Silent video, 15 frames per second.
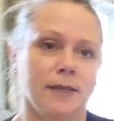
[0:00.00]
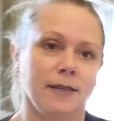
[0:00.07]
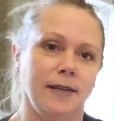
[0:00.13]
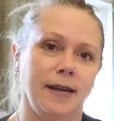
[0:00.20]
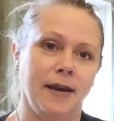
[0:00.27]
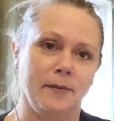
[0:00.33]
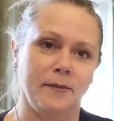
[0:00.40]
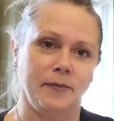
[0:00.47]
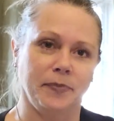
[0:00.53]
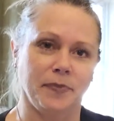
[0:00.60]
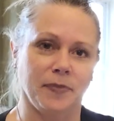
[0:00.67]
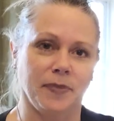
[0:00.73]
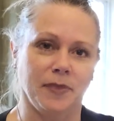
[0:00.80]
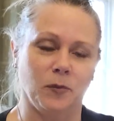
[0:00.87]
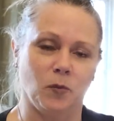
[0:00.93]
Yep,
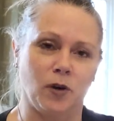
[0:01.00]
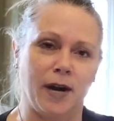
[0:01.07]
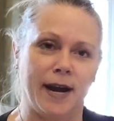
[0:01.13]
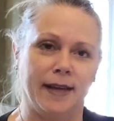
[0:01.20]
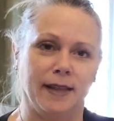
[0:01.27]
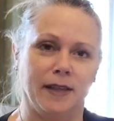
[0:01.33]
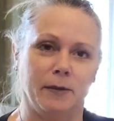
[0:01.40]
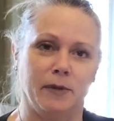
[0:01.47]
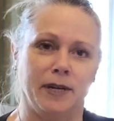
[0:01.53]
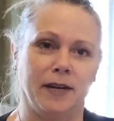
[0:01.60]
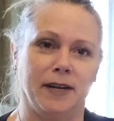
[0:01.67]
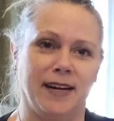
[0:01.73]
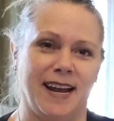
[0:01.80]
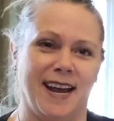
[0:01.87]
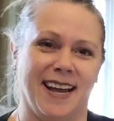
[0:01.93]
we're
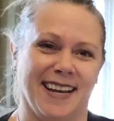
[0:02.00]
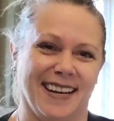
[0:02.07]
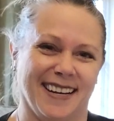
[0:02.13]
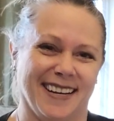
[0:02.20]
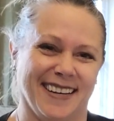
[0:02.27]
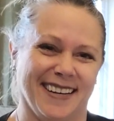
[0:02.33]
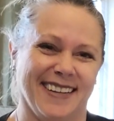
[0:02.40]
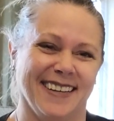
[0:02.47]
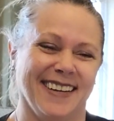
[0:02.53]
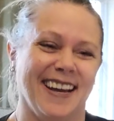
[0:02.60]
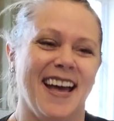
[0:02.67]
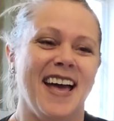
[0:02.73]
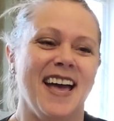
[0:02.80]
ad-libbing it.